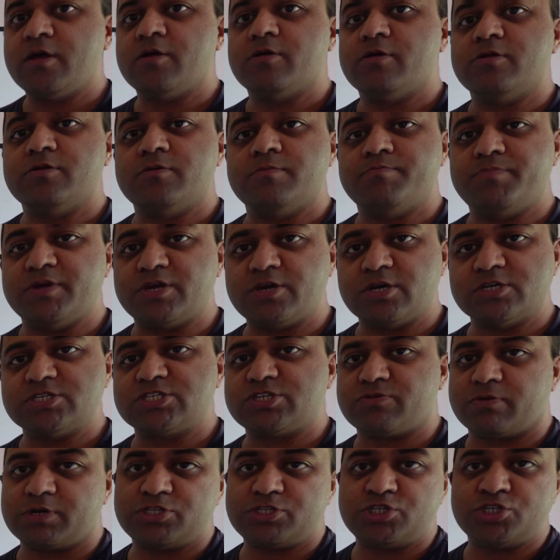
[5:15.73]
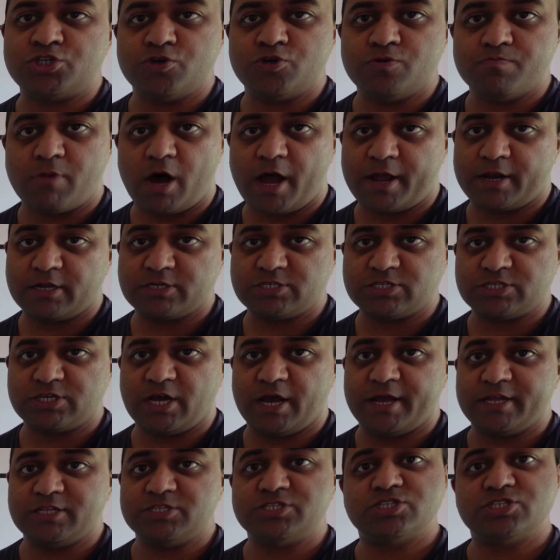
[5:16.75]
Because there are two minus
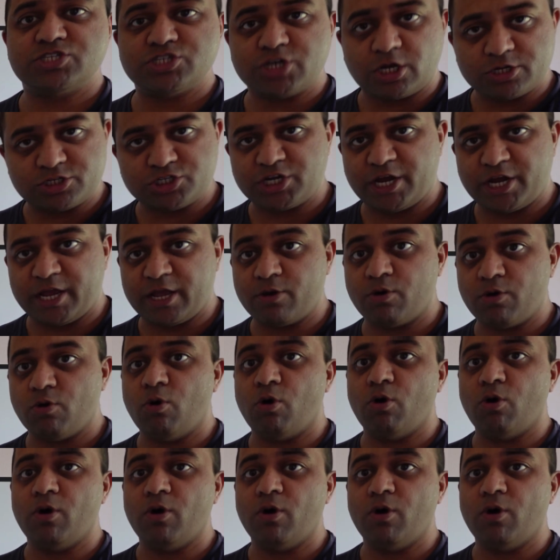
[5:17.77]
signs touching or